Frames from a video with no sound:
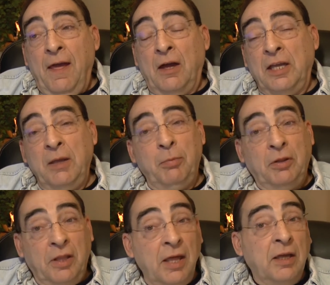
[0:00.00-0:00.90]
are
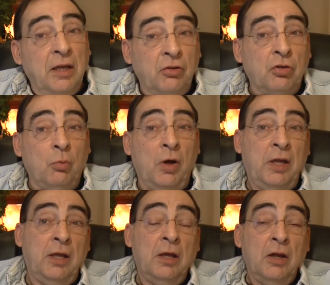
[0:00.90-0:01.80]
keeping their kids
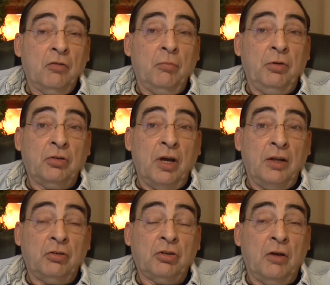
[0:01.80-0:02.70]
away from this kind
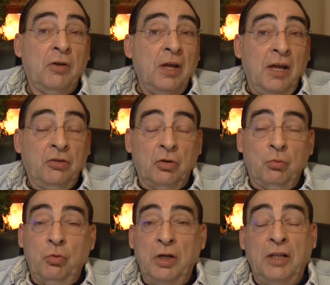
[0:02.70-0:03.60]
of stuff is a
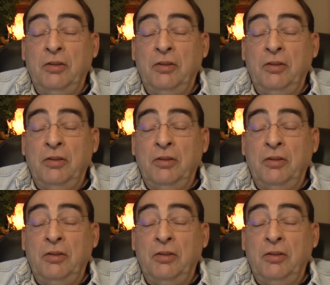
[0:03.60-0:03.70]
really,